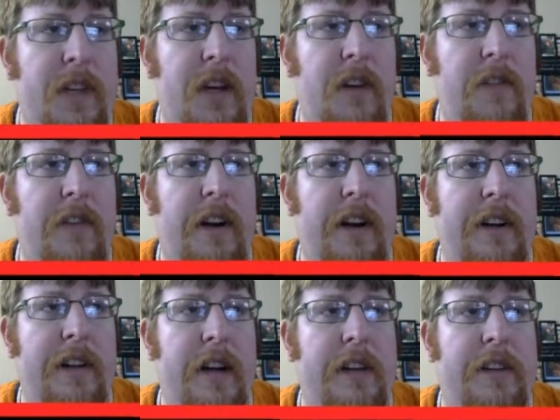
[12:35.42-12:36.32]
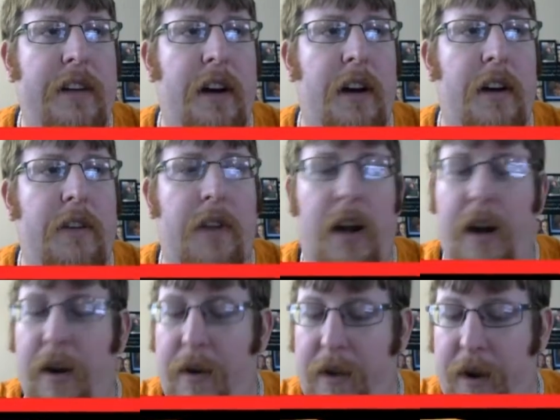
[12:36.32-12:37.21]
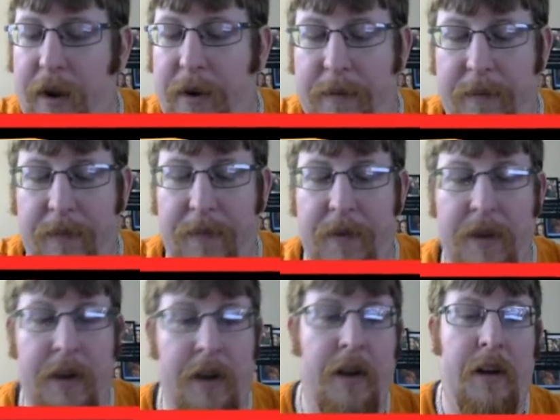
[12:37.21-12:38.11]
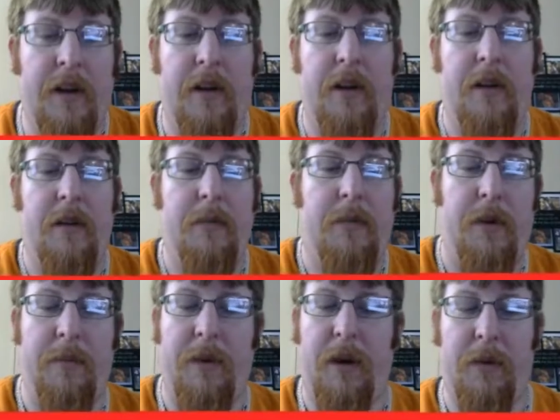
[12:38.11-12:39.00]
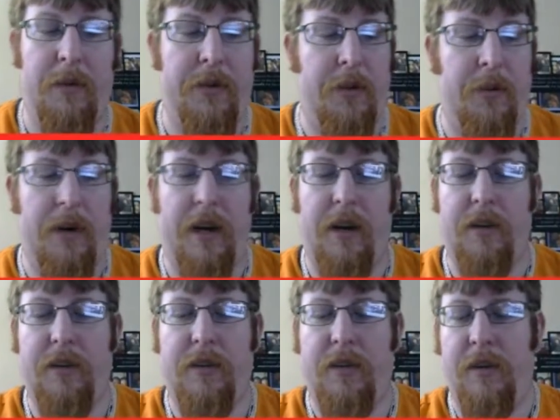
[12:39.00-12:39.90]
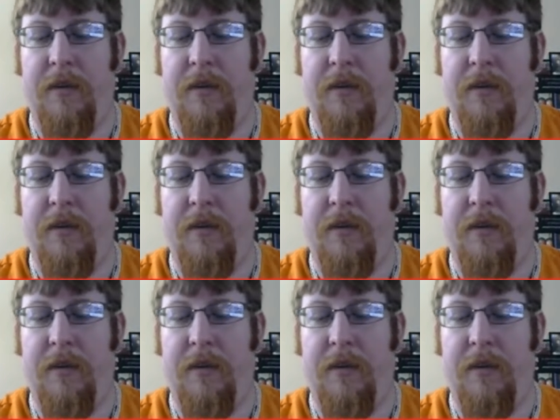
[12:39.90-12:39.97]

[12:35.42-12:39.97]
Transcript: very nice flyer there. Put him there with the rares.